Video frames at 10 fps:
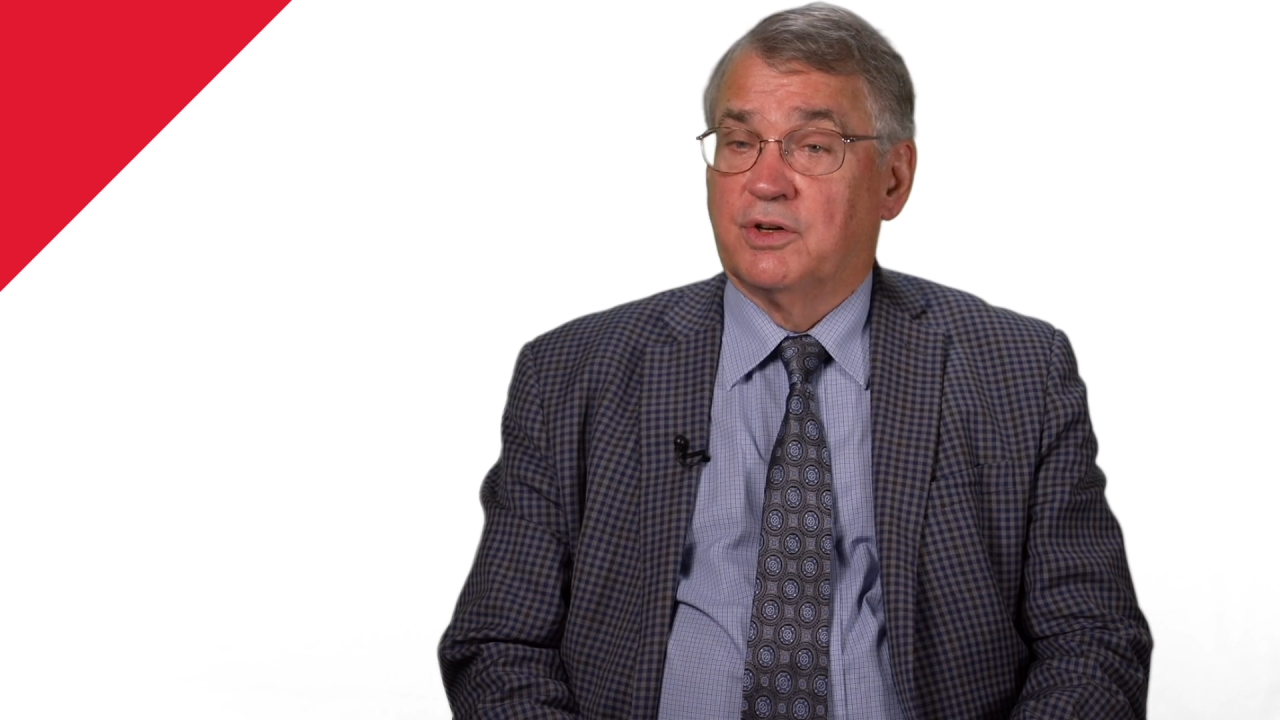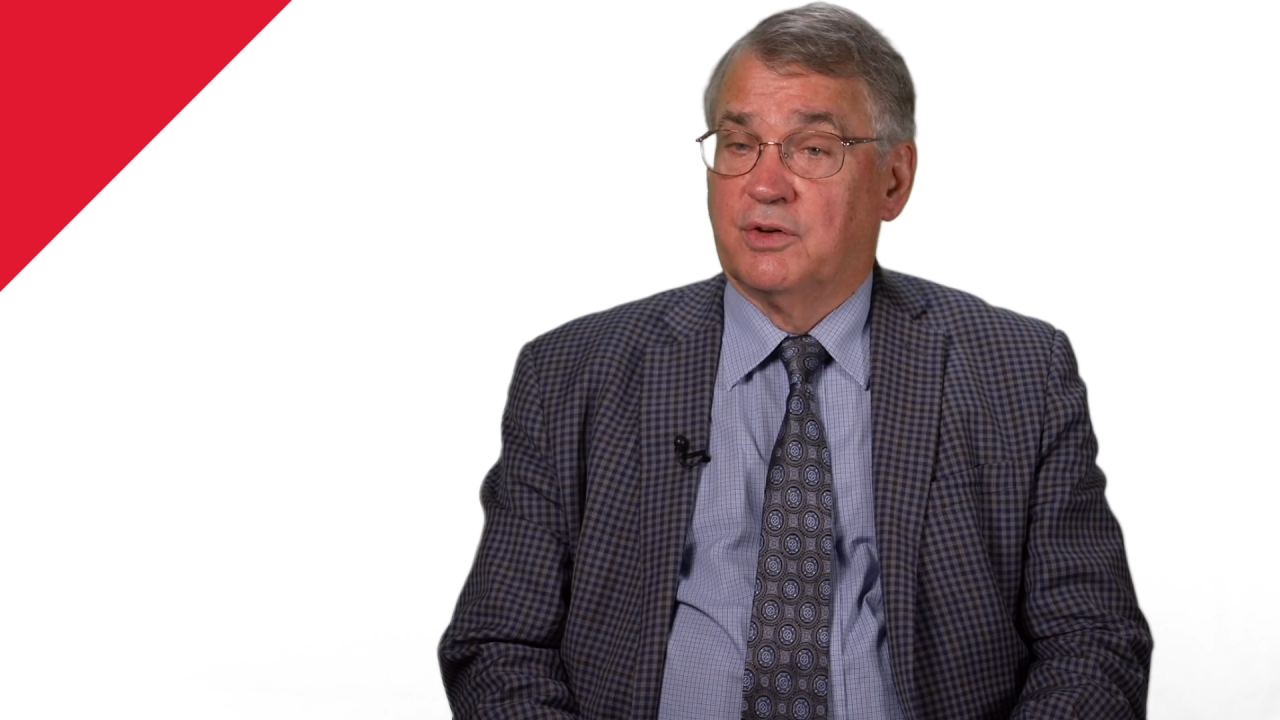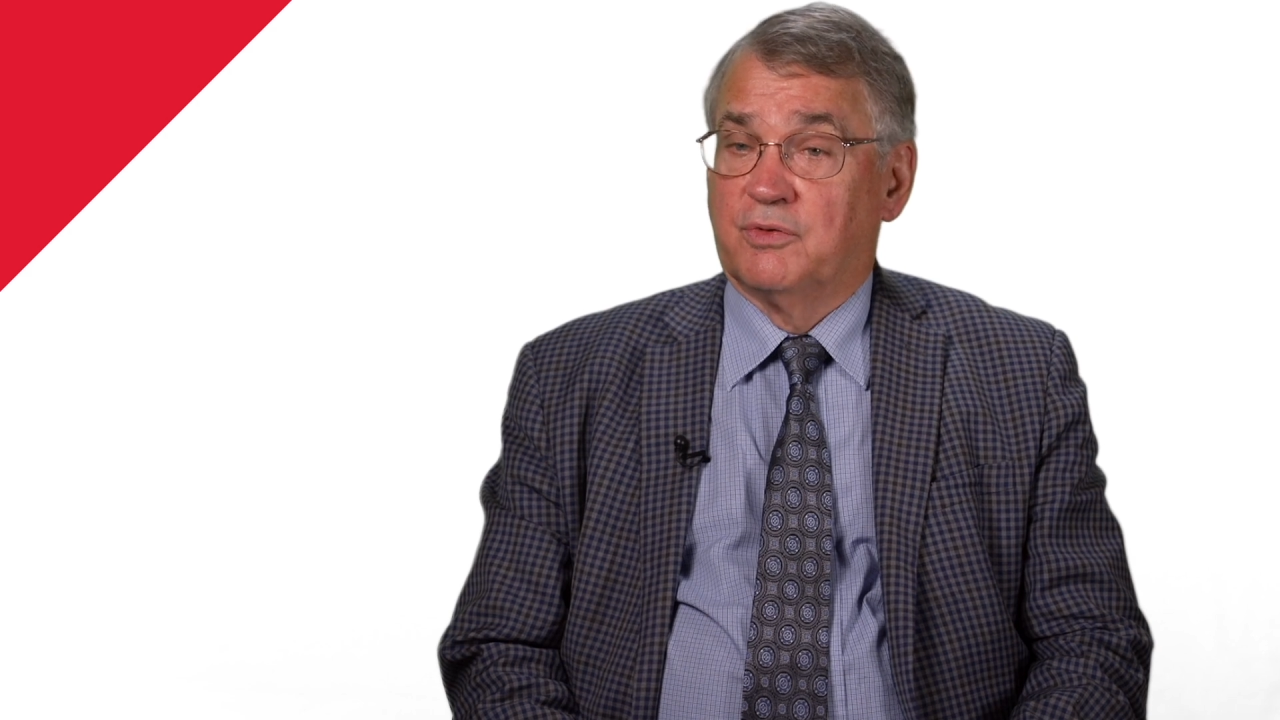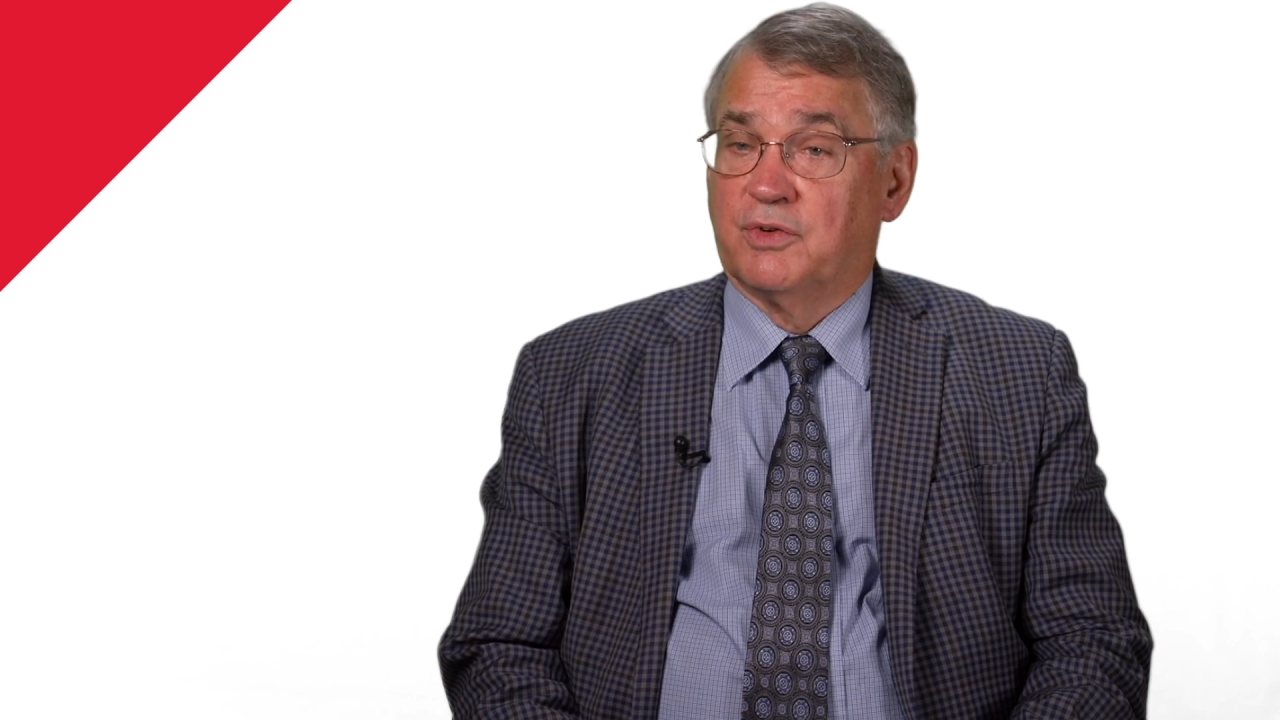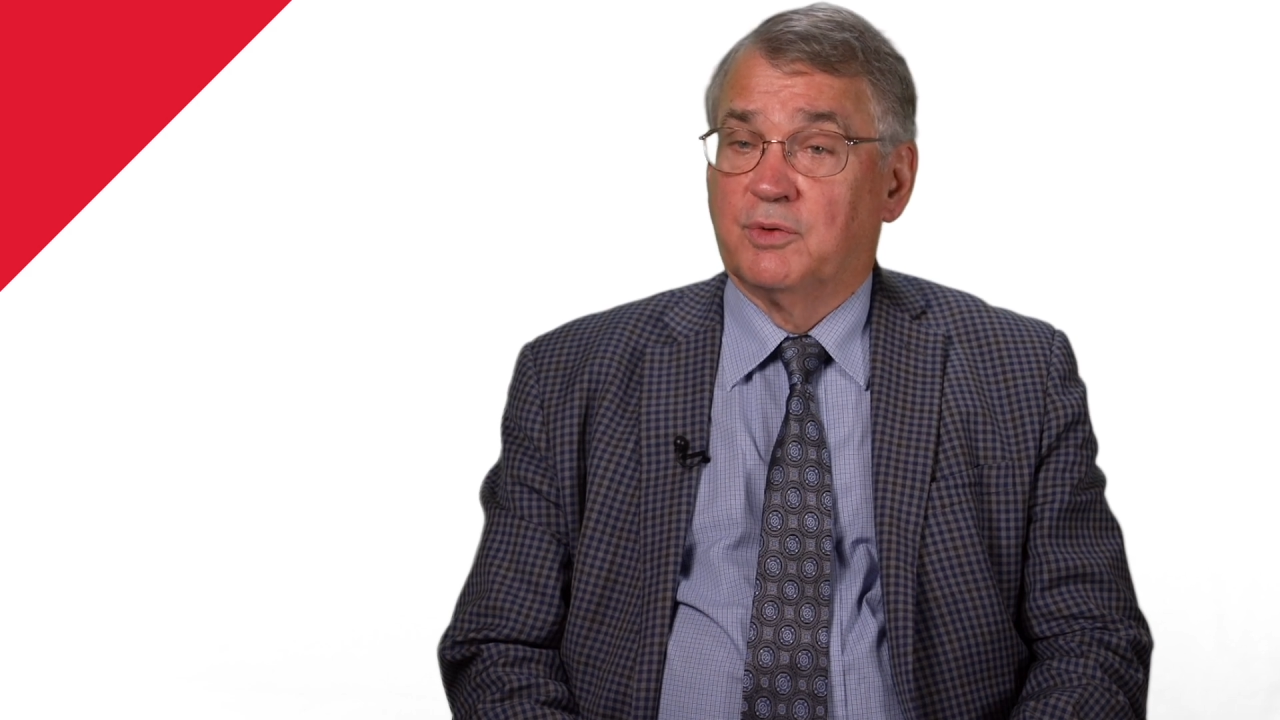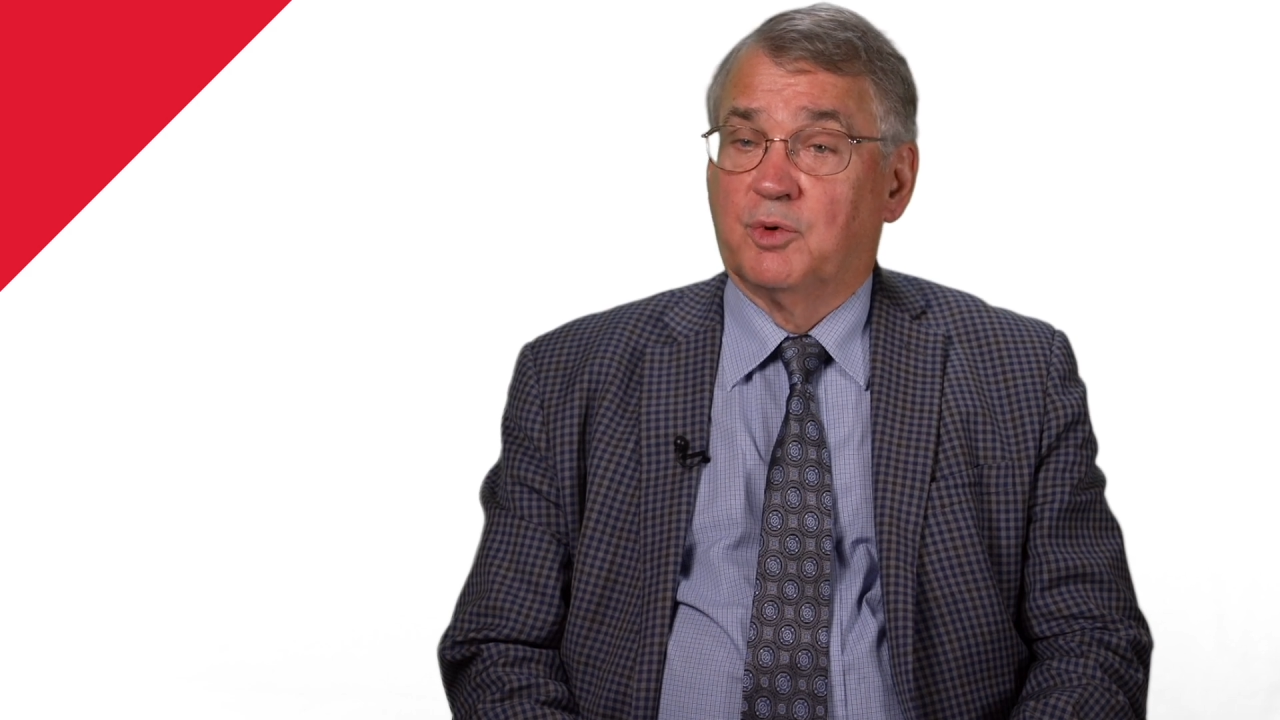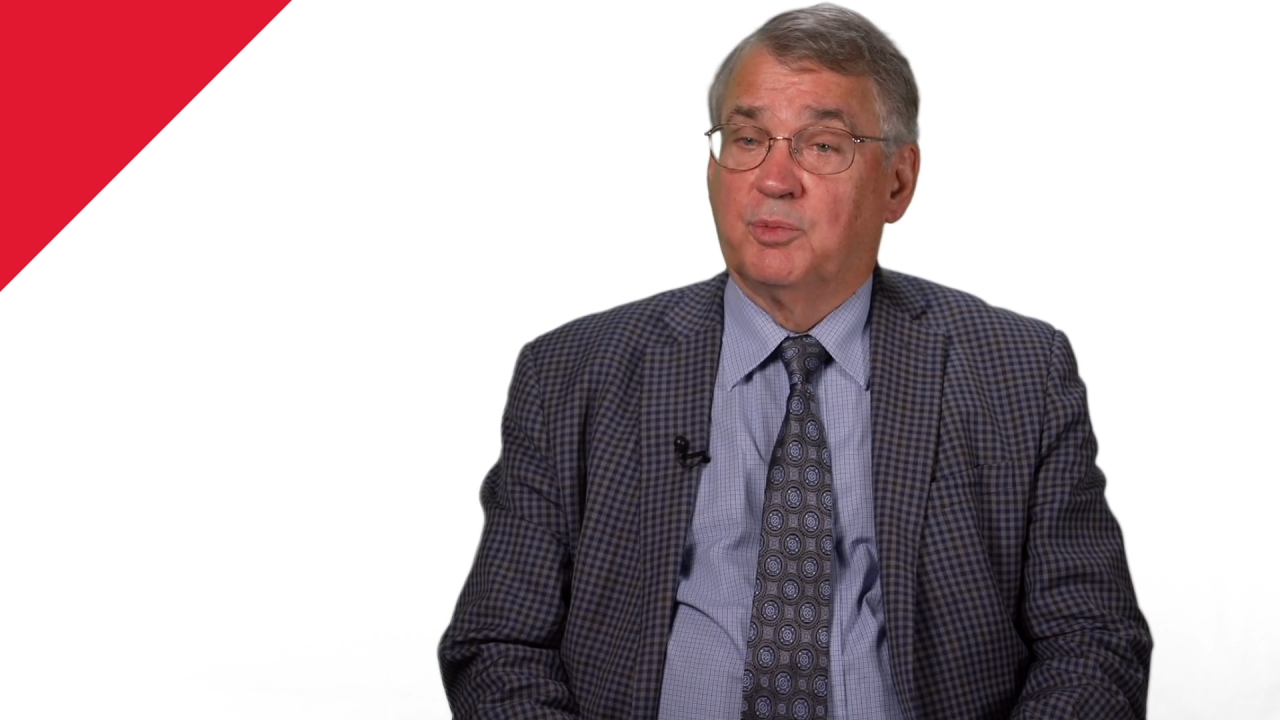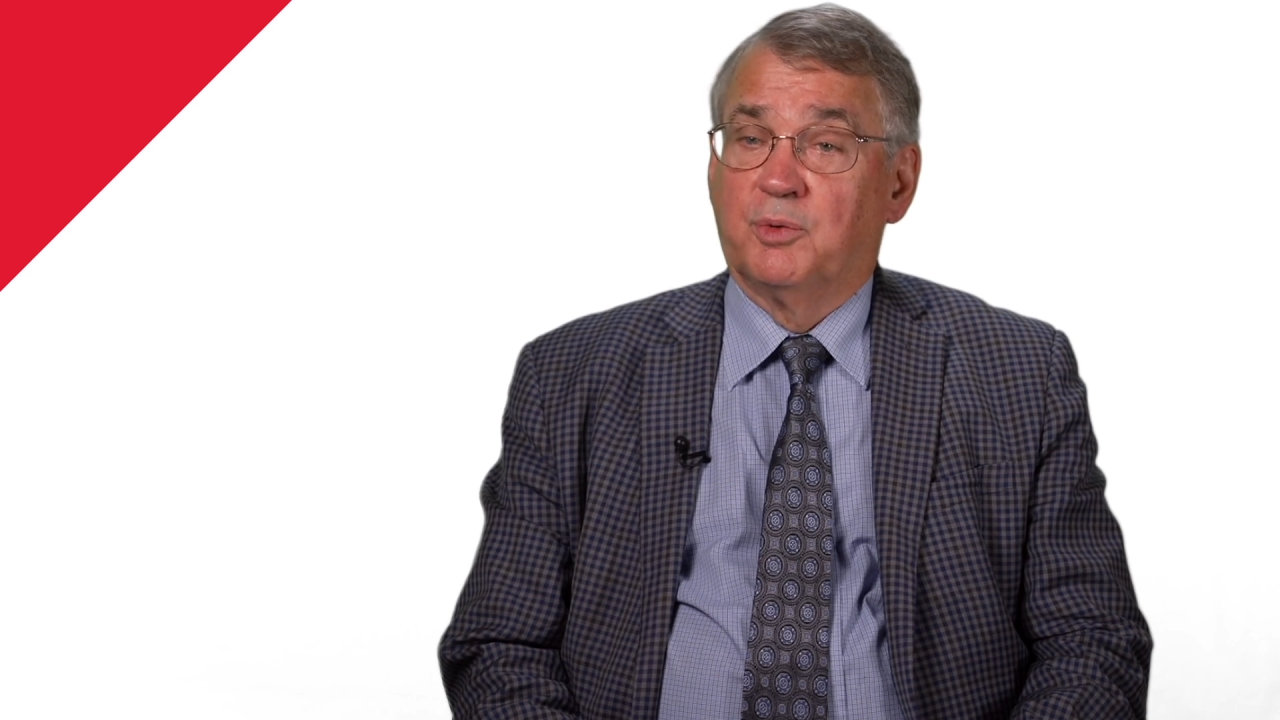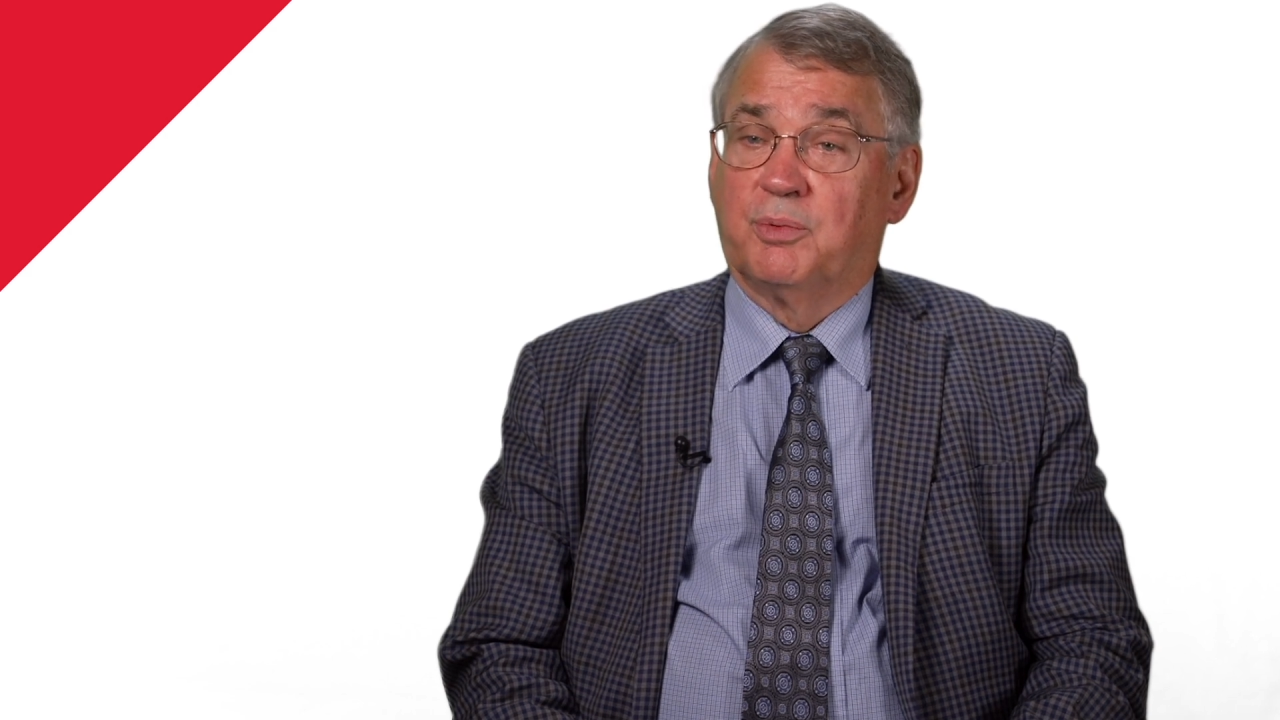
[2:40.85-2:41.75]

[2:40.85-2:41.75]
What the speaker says: unfavorable